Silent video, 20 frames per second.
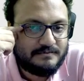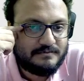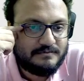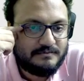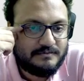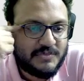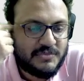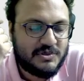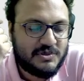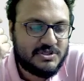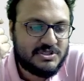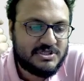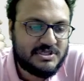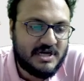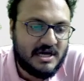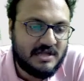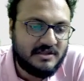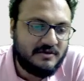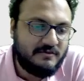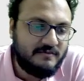because
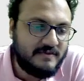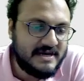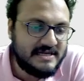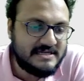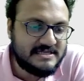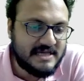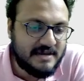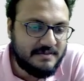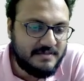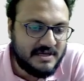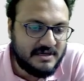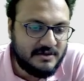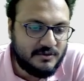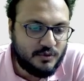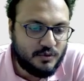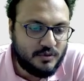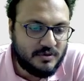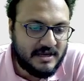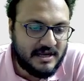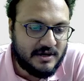otherwise i mean
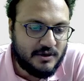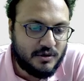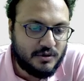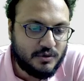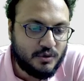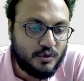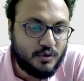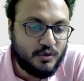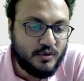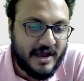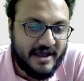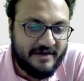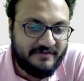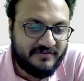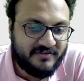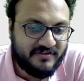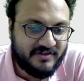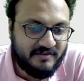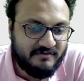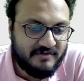rook cannot go to
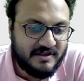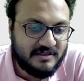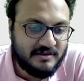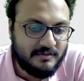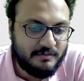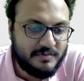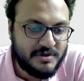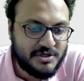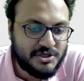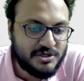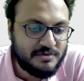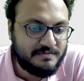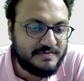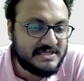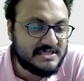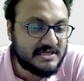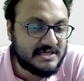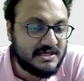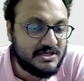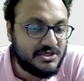f7 the bishop is
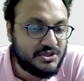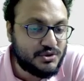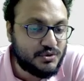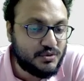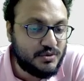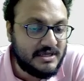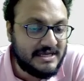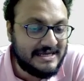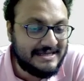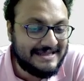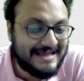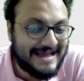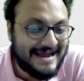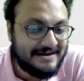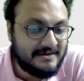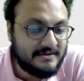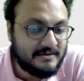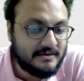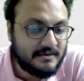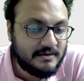controlling
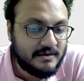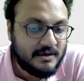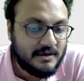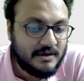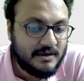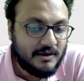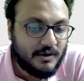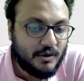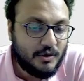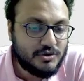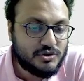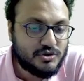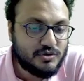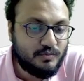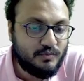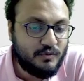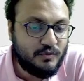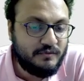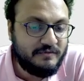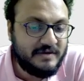that also
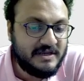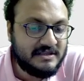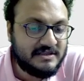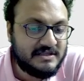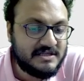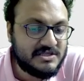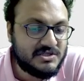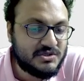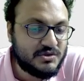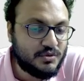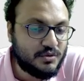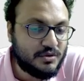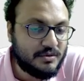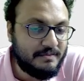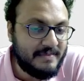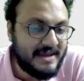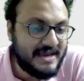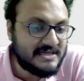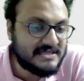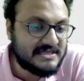moving this rook
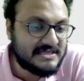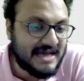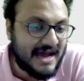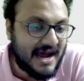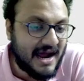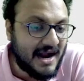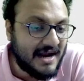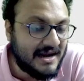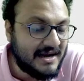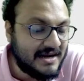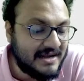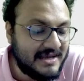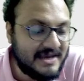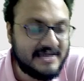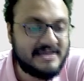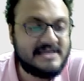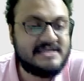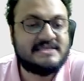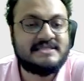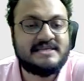makes hardly
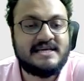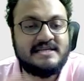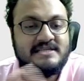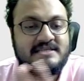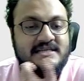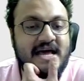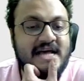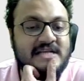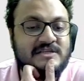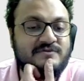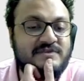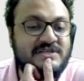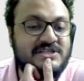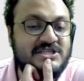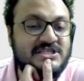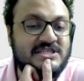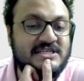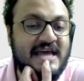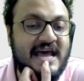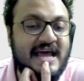any sense as we
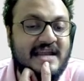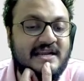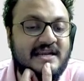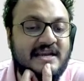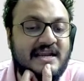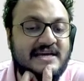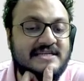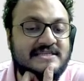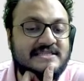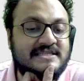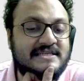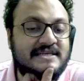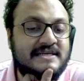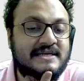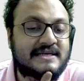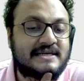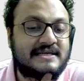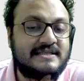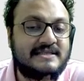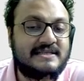just analyzed.
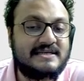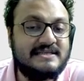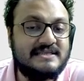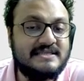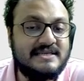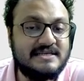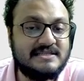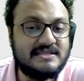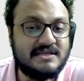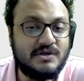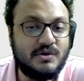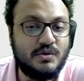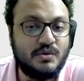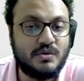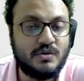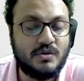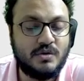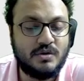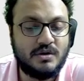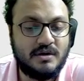This doesn't look
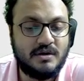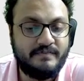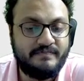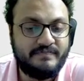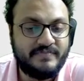good.